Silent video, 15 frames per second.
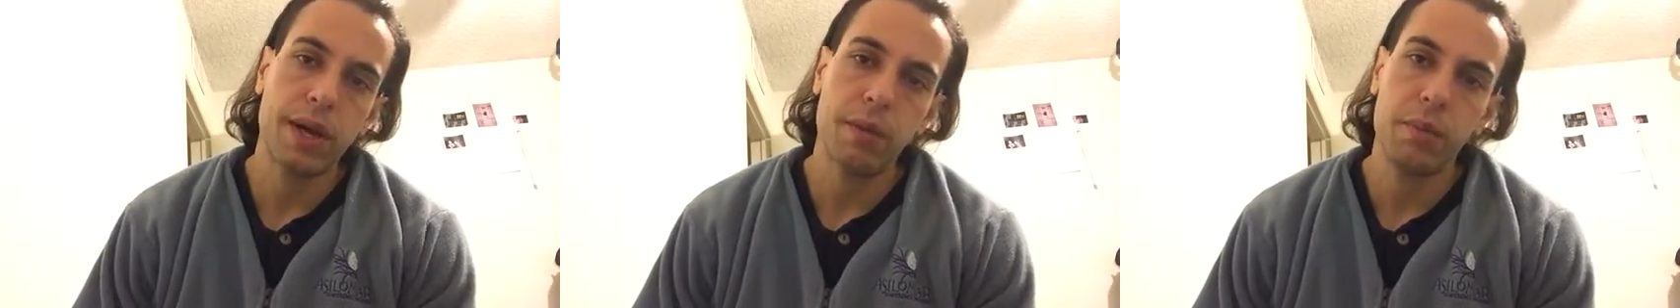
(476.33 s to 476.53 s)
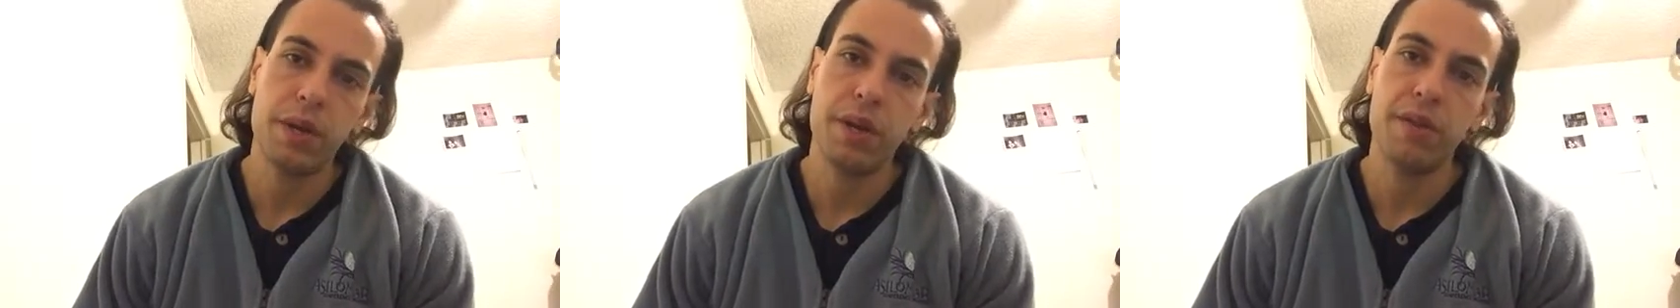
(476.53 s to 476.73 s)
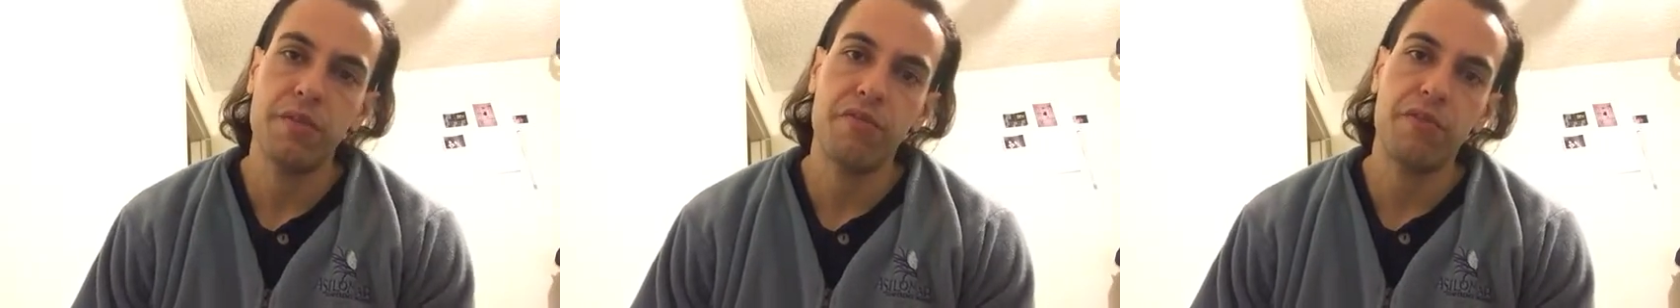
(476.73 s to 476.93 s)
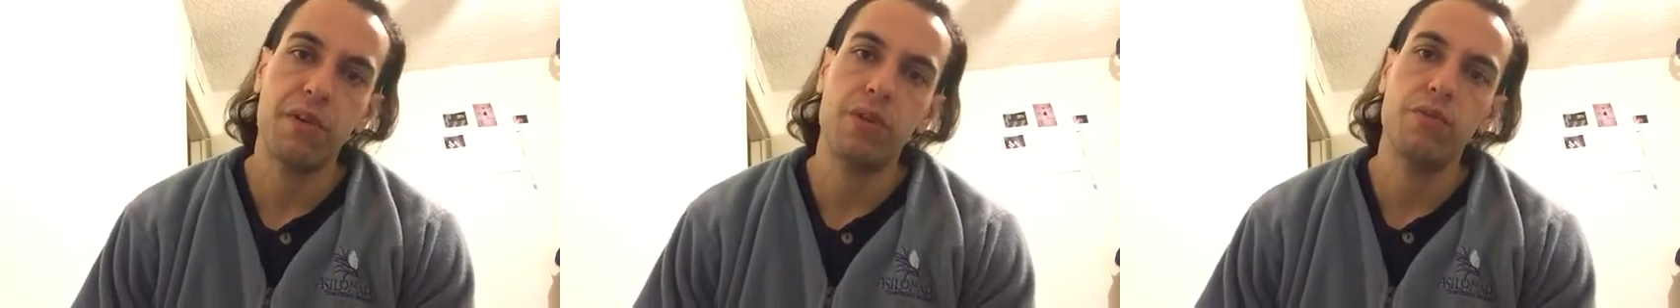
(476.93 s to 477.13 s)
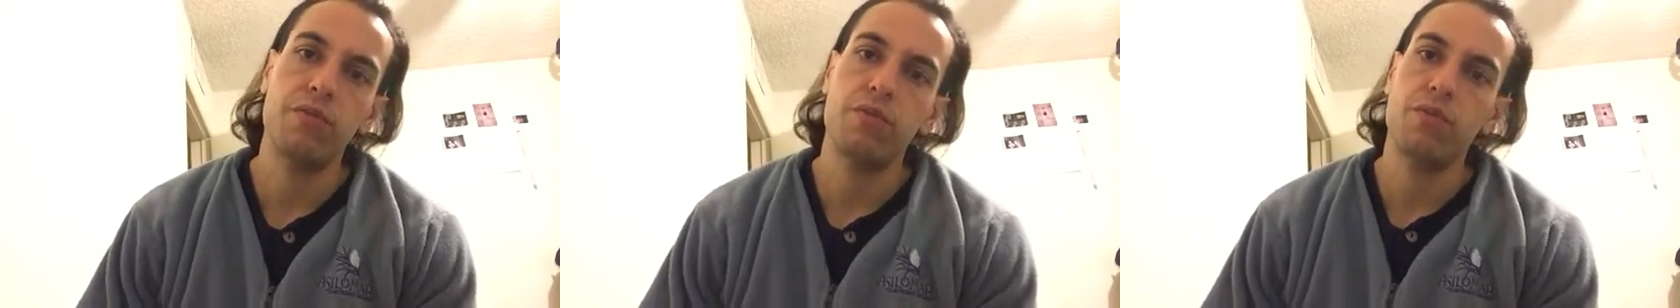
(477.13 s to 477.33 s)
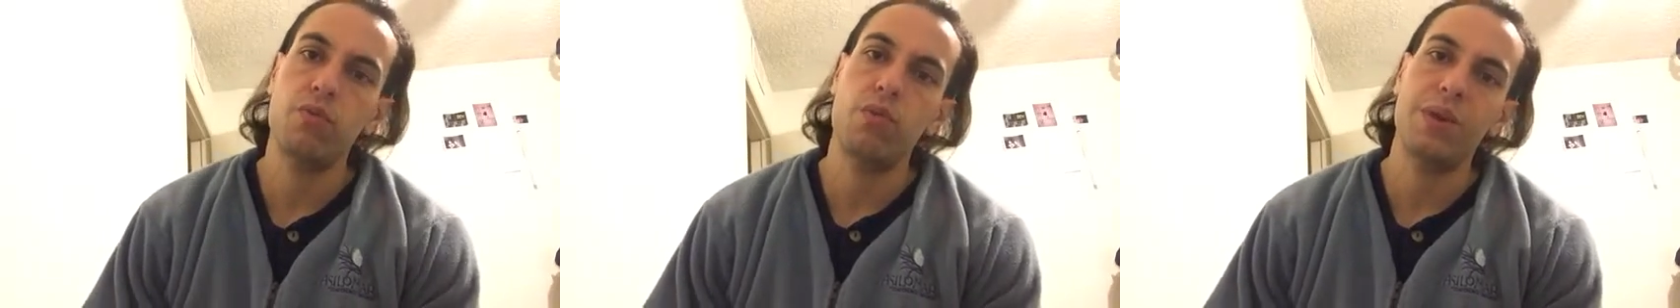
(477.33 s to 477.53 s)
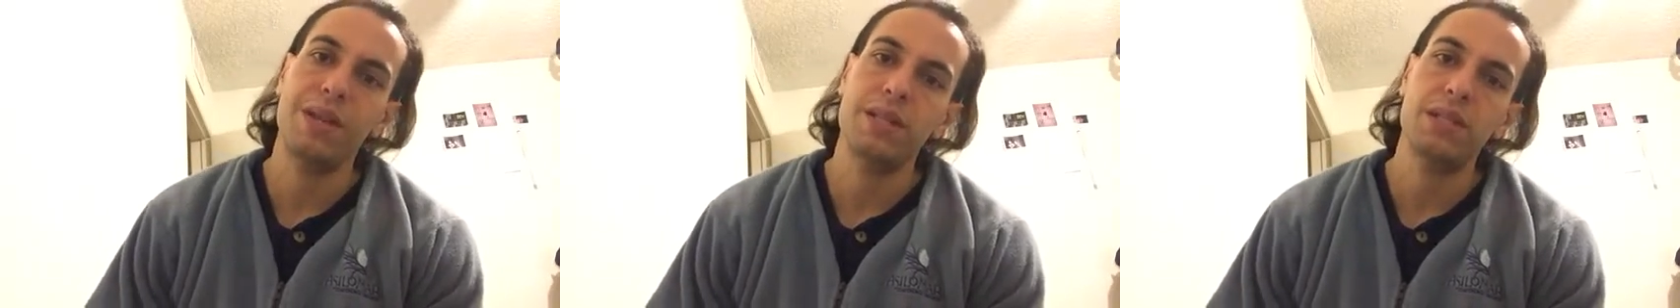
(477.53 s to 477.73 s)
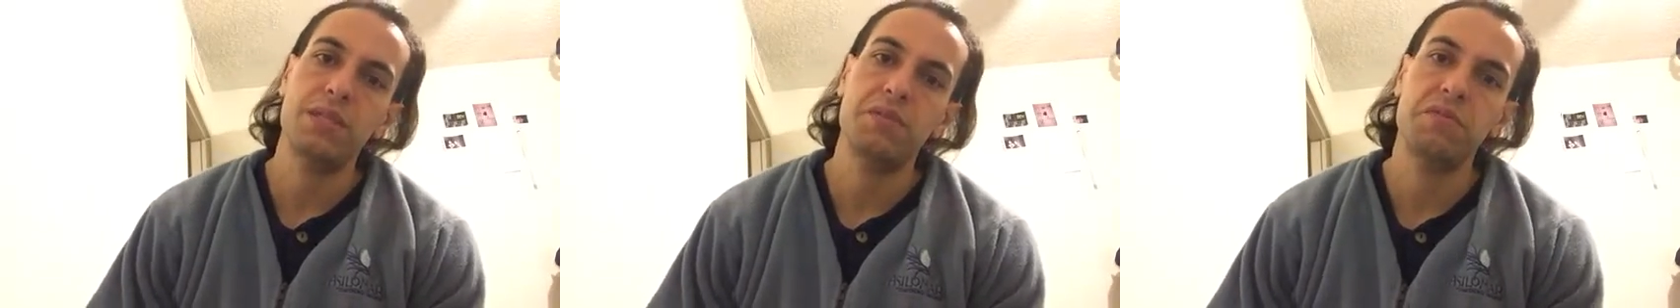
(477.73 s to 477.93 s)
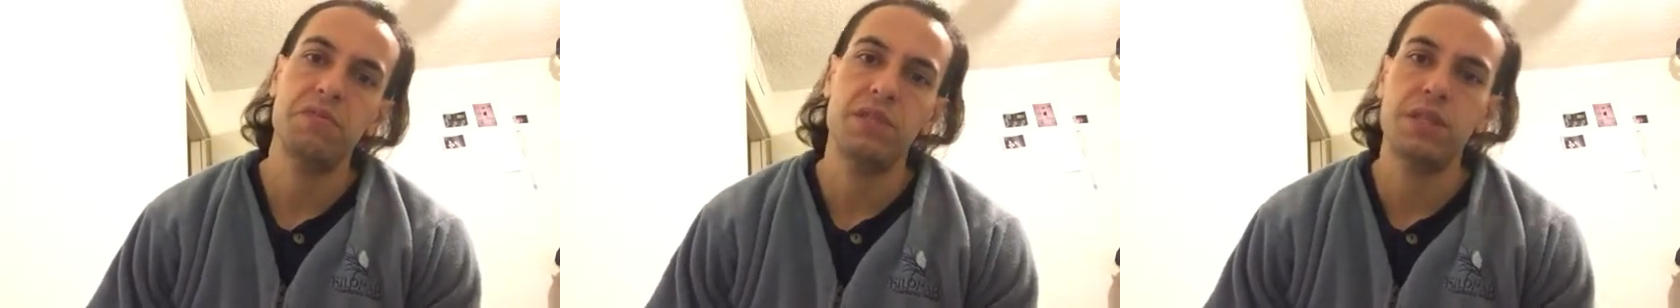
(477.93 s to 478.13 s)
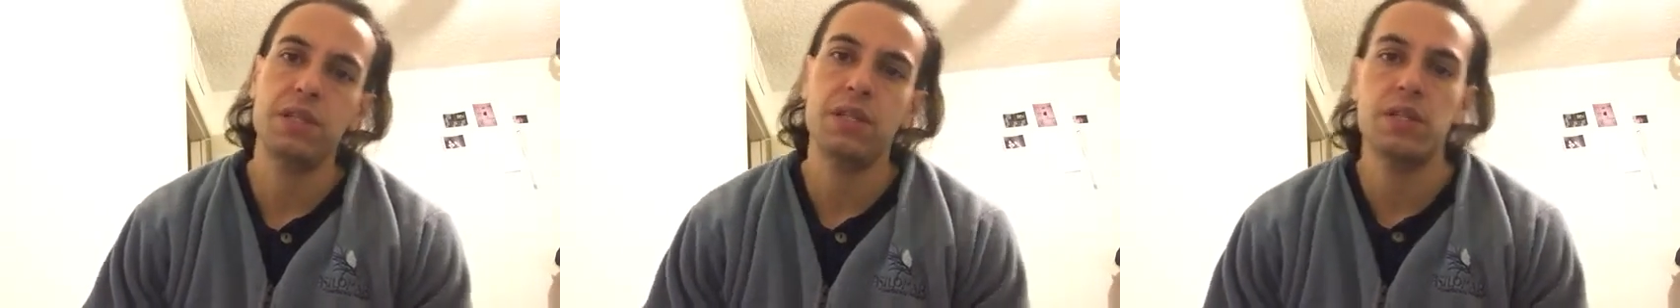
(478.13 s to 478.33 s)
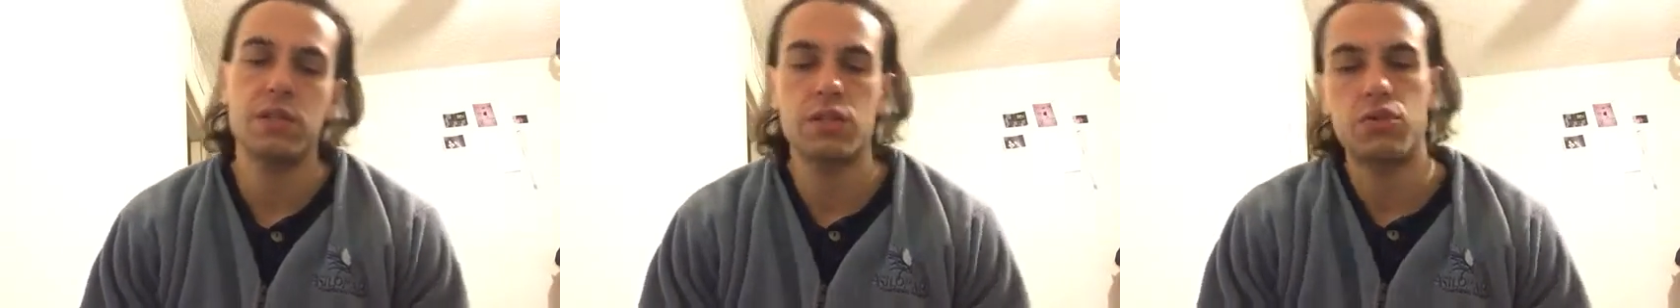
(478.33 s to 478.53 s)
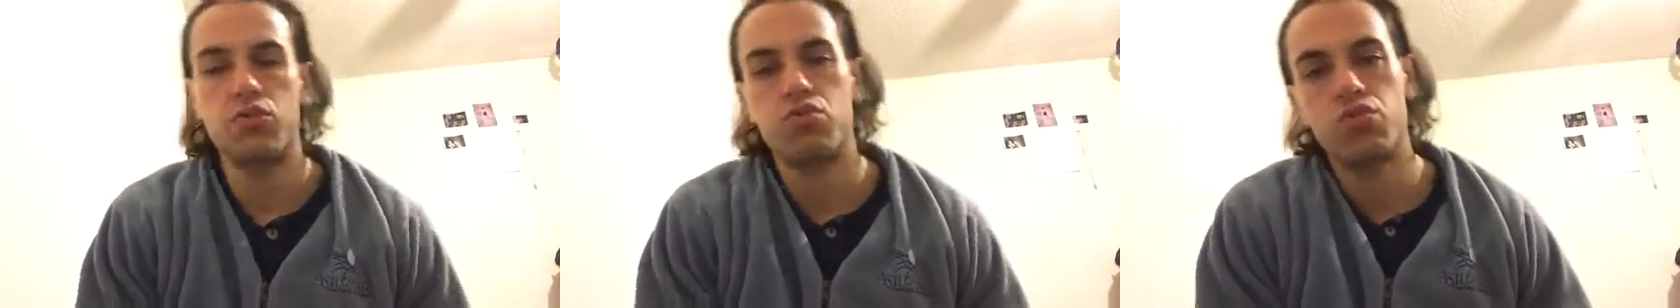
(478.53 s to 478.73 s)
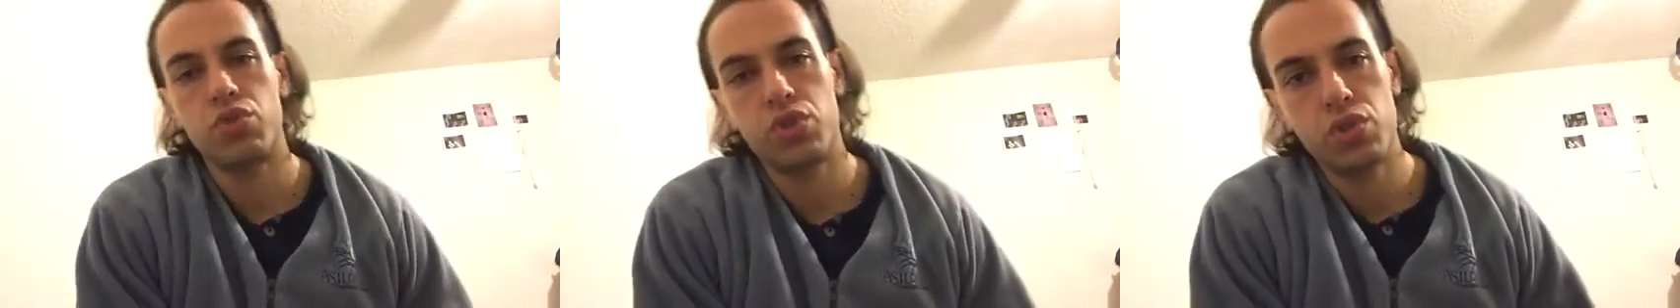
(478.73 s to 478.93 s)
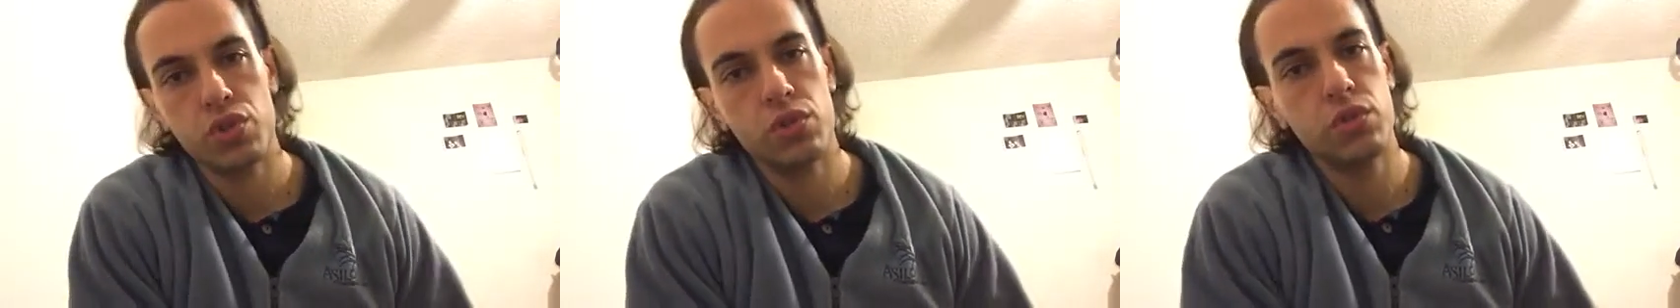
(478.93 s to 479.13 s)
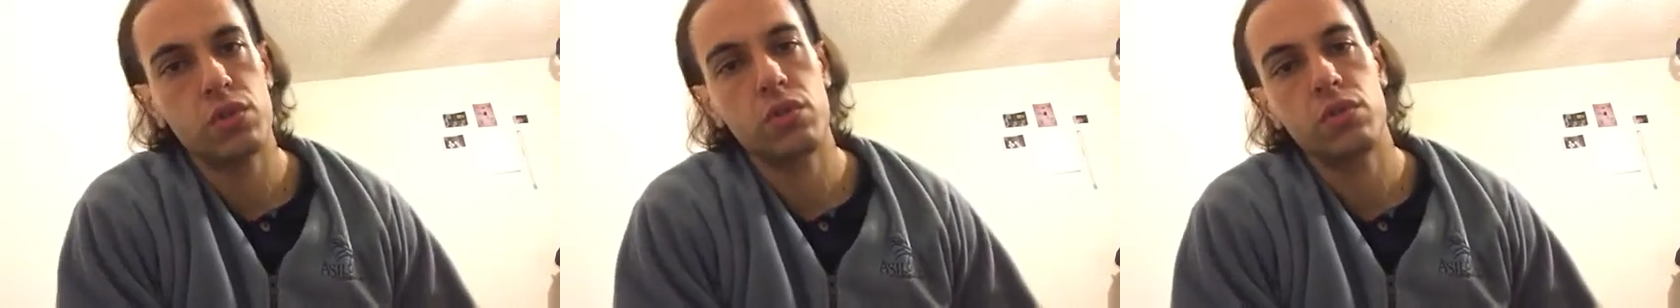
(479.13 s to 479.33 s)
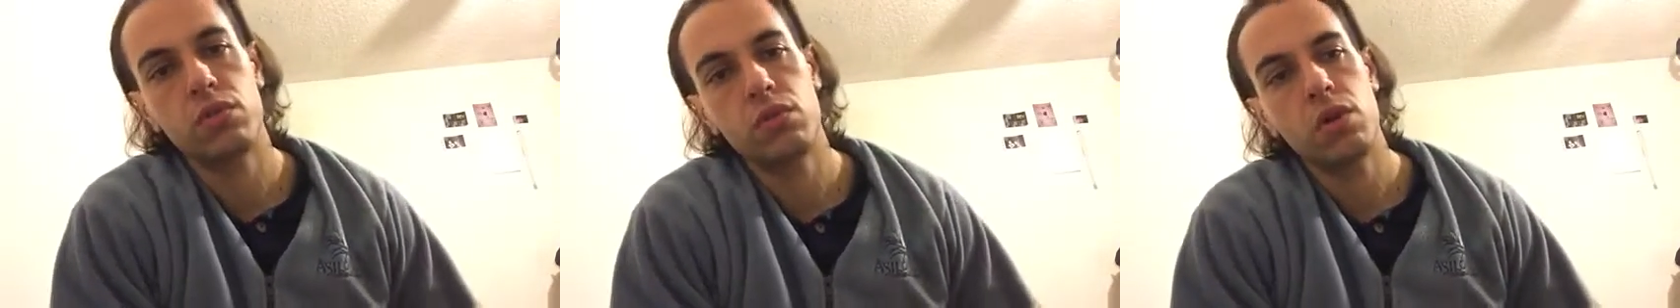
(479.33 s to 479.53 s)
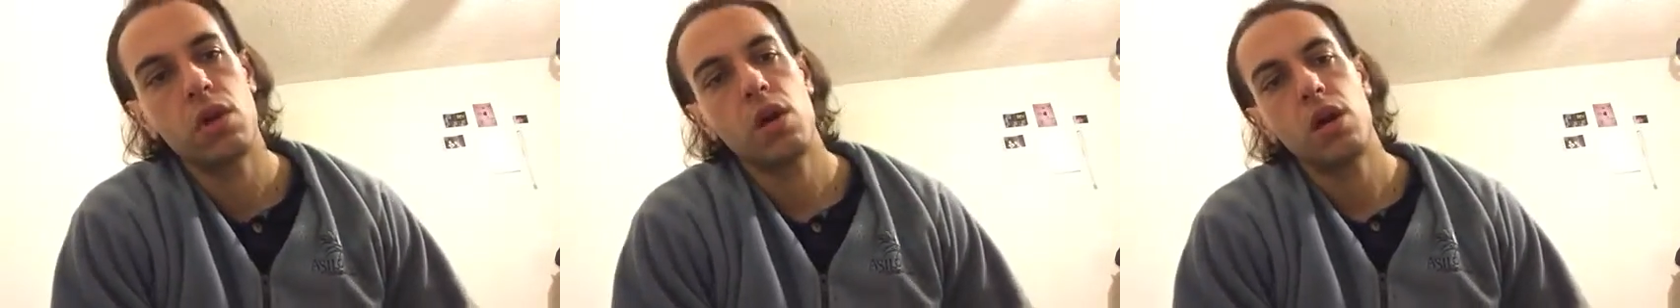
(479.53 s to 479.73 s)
I mean, in the field of wellness and fitness, nutrition,